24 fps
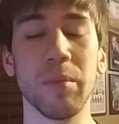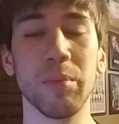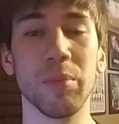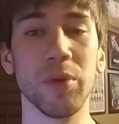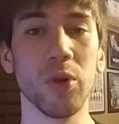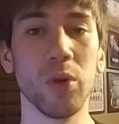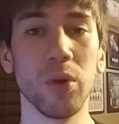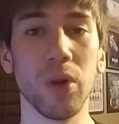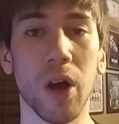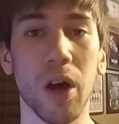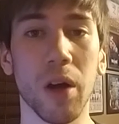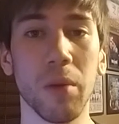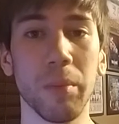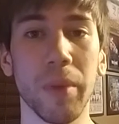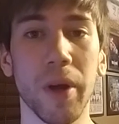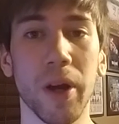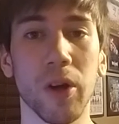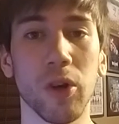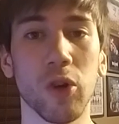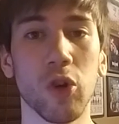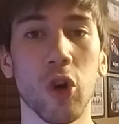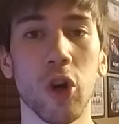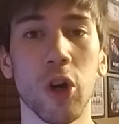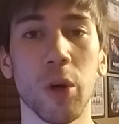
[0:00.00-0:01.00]
a boot on
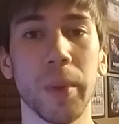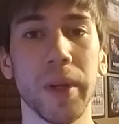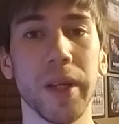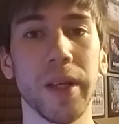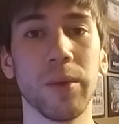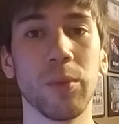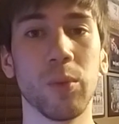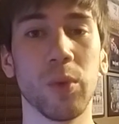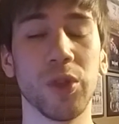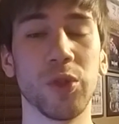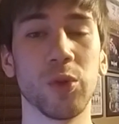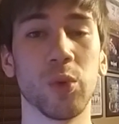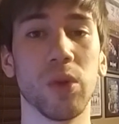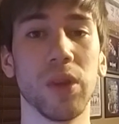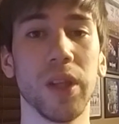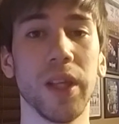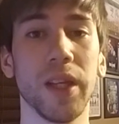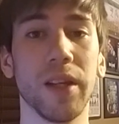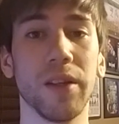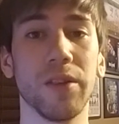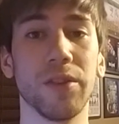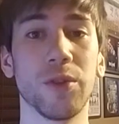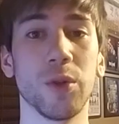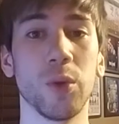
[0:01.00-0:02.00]
Baron Corbin, which would
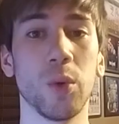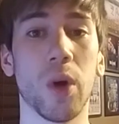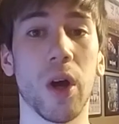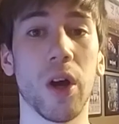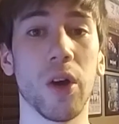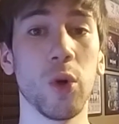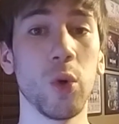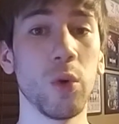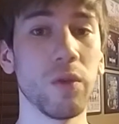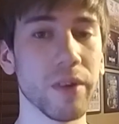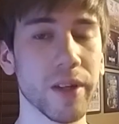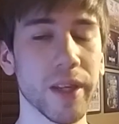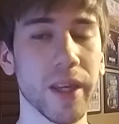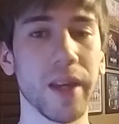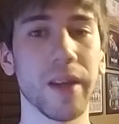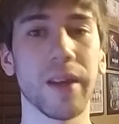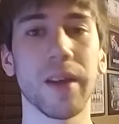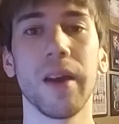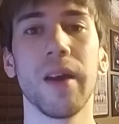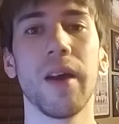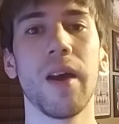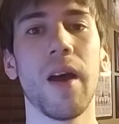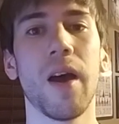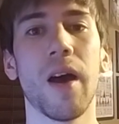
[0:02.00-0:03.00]
lead into a hoover
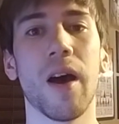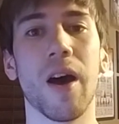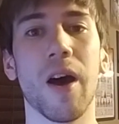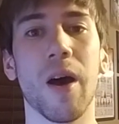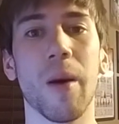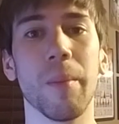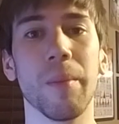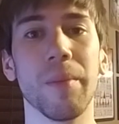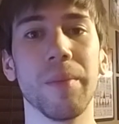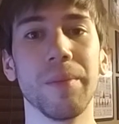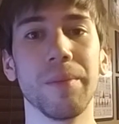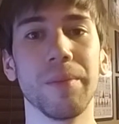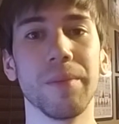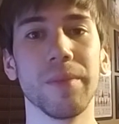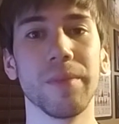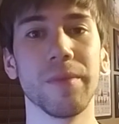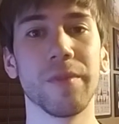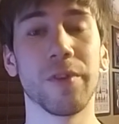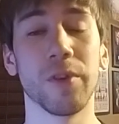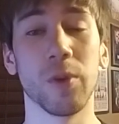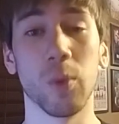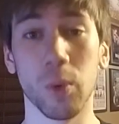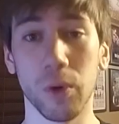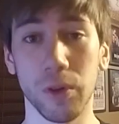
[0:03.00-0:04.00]
kick
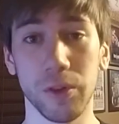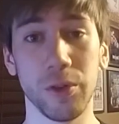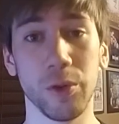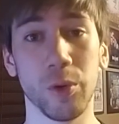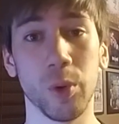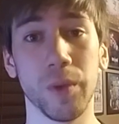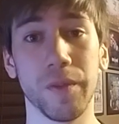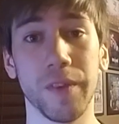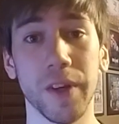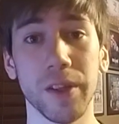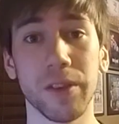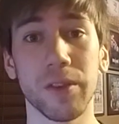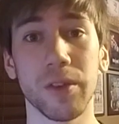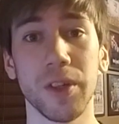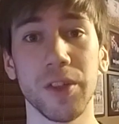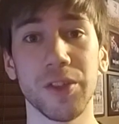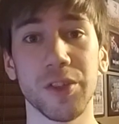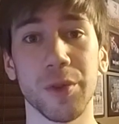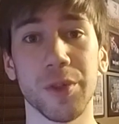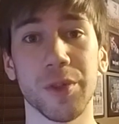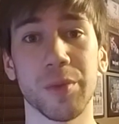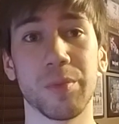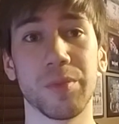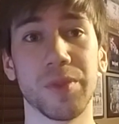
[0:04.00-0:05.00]
for the 1-2-3 victory.
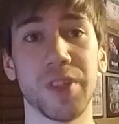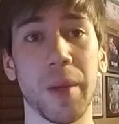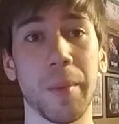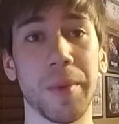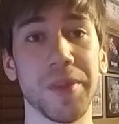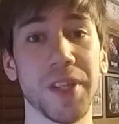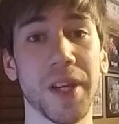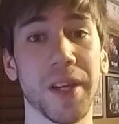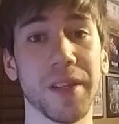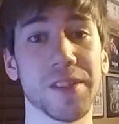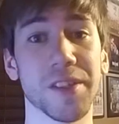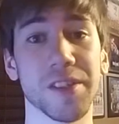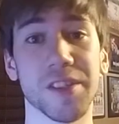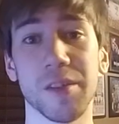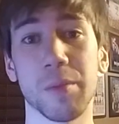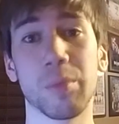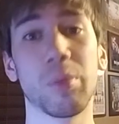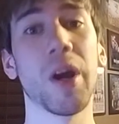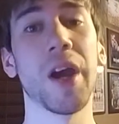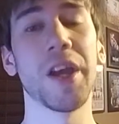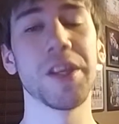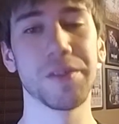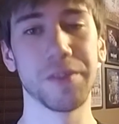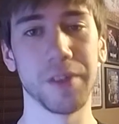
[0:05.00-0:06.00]
So Sami Zayn gets a
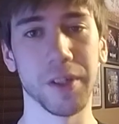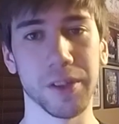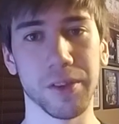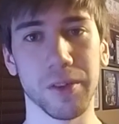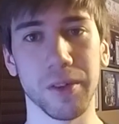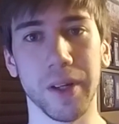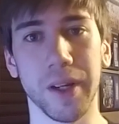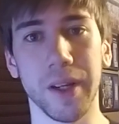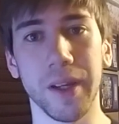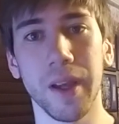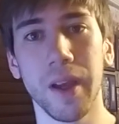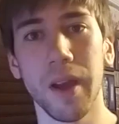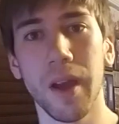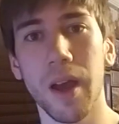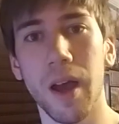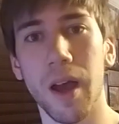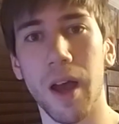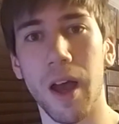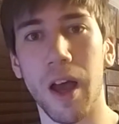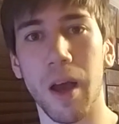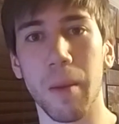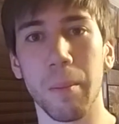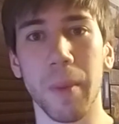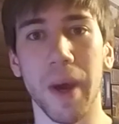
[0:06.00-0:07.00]
surprise victory
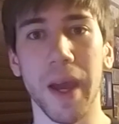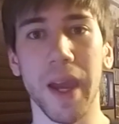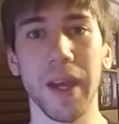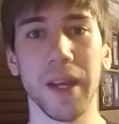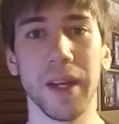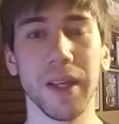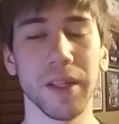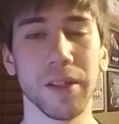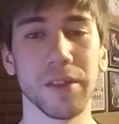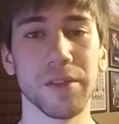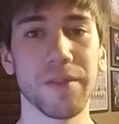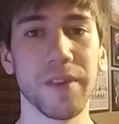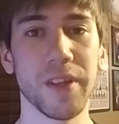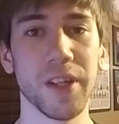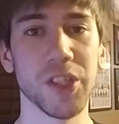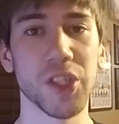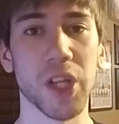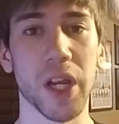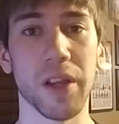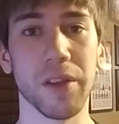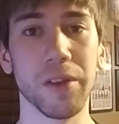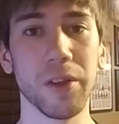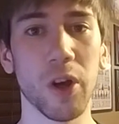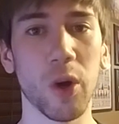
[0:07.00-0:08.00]
by hitting his
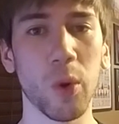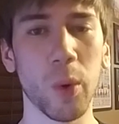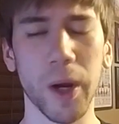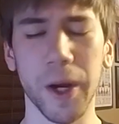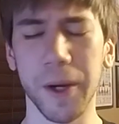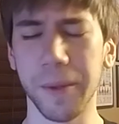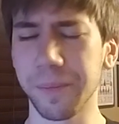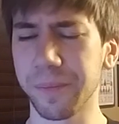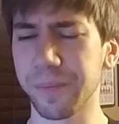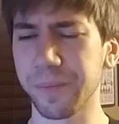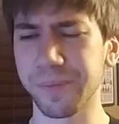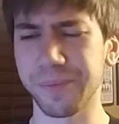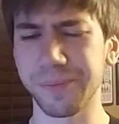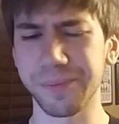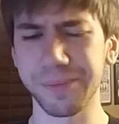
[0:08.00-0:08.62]
finish out of nowhere.